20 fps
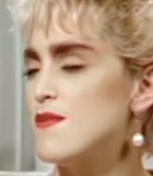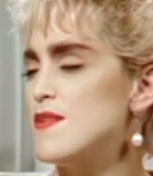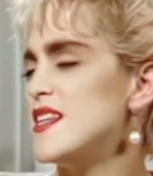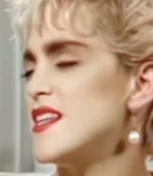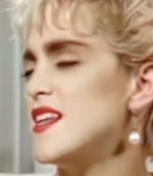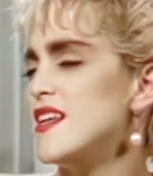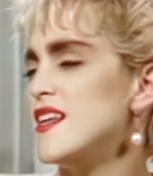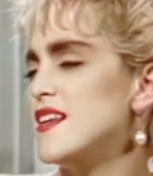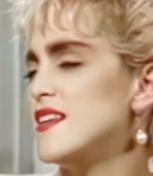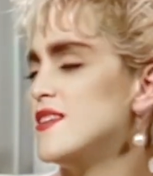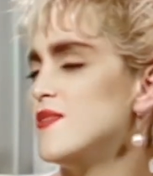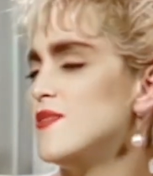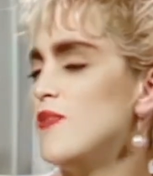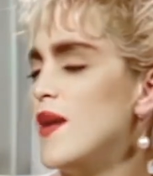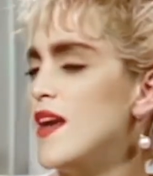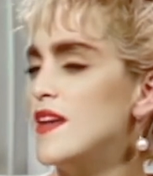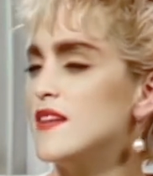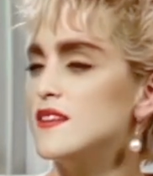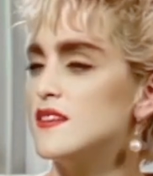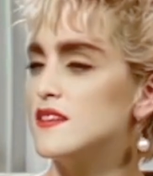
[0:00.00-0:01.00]
I mean, it
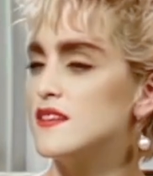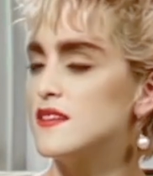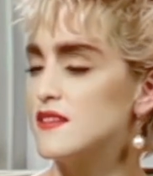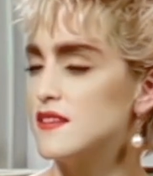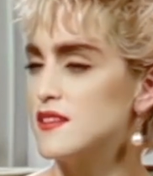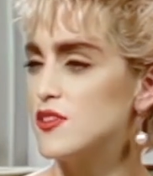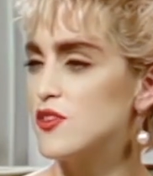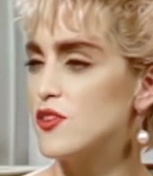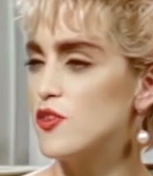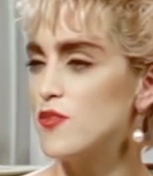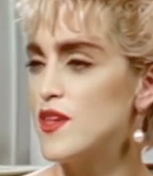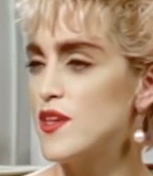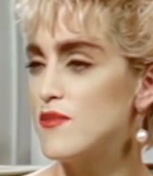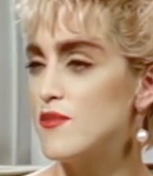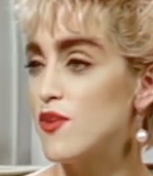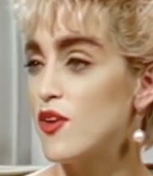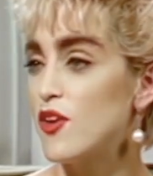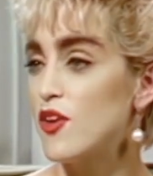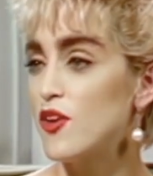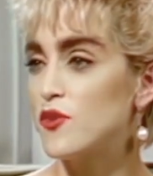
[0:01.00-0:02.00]
depends. Certain
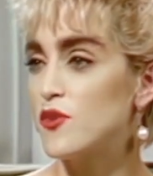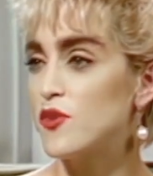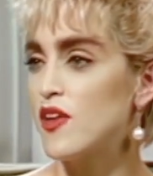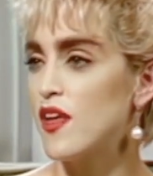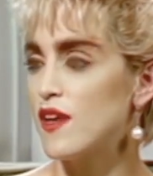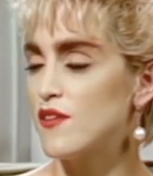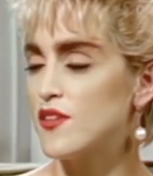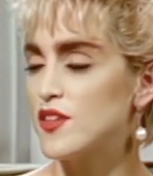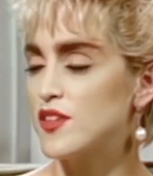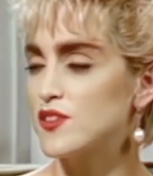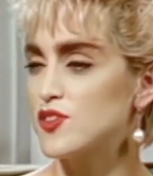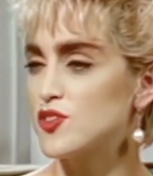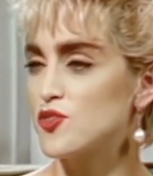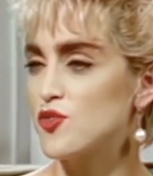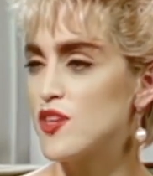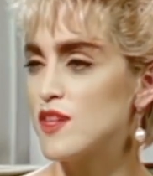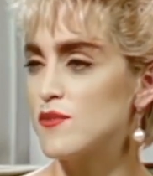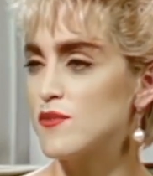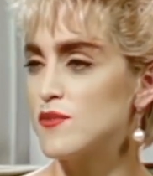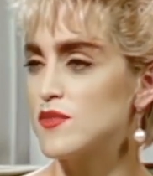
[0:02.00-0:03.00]
people go to a lot of
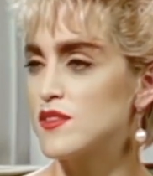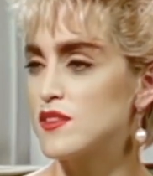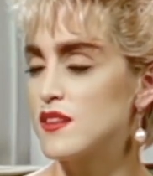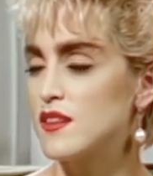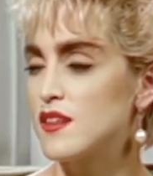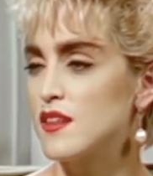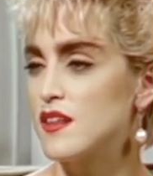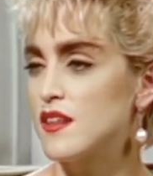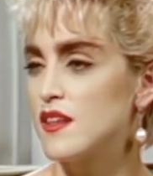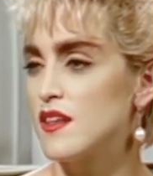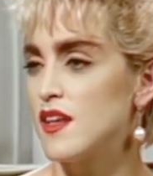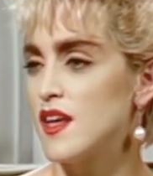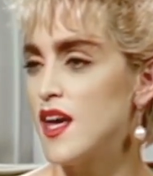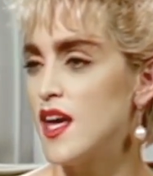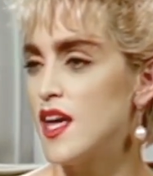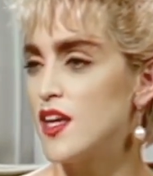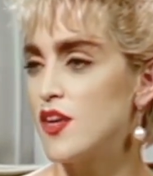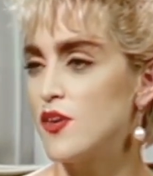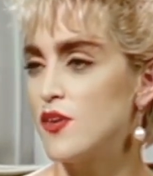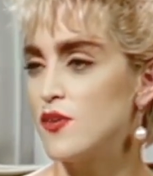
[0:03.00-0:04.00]
extremes.
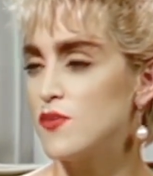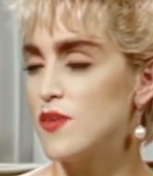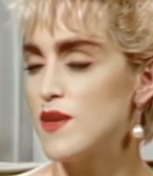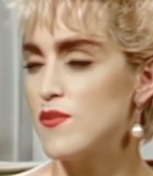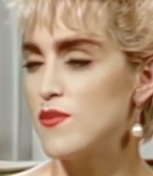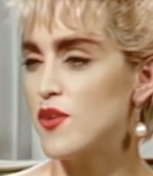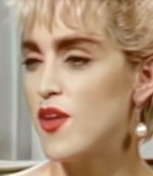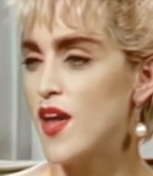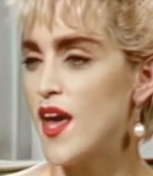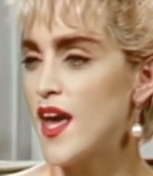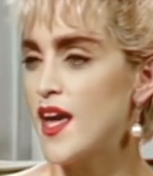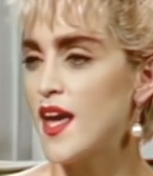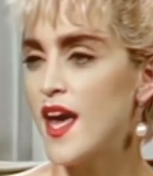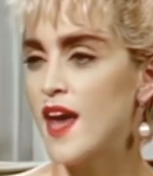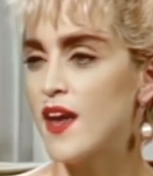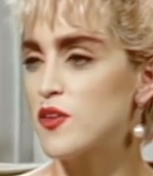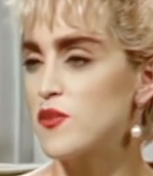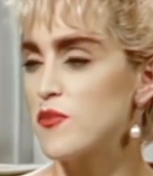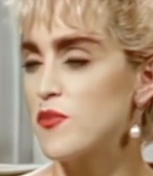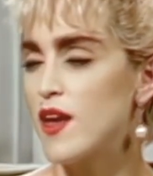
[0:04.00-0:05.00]
I know people
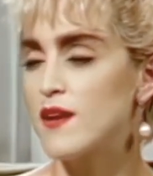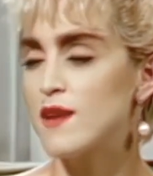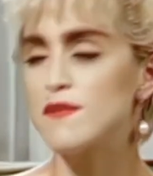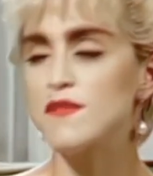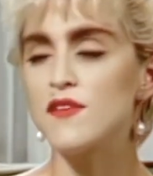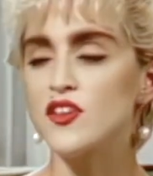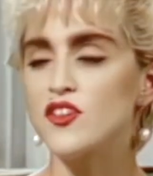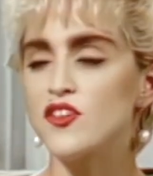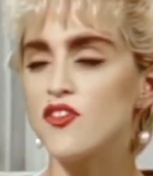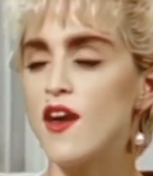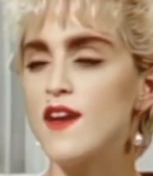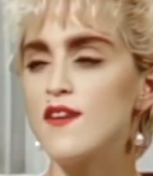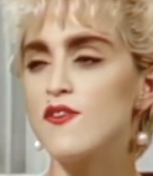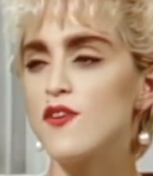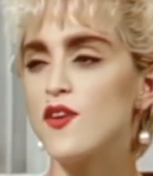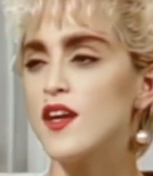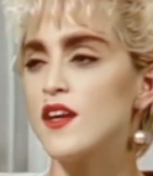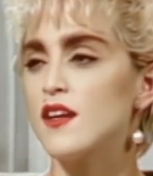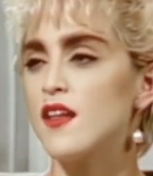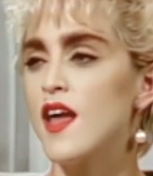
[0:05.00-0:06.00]
hang out at the bottom of our
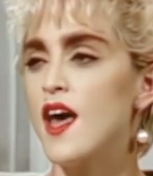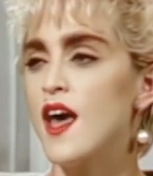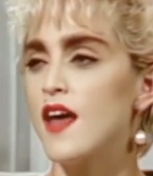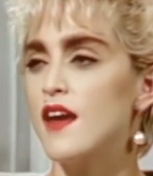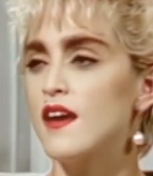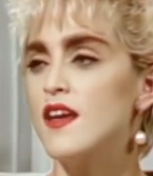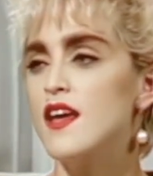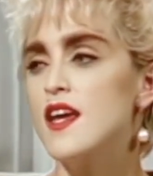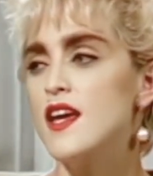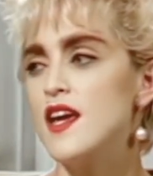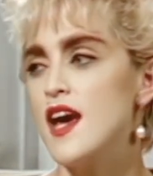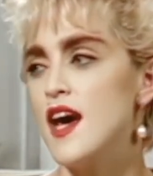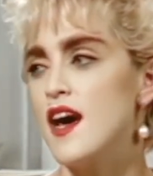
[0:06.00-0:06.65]
driveway a lot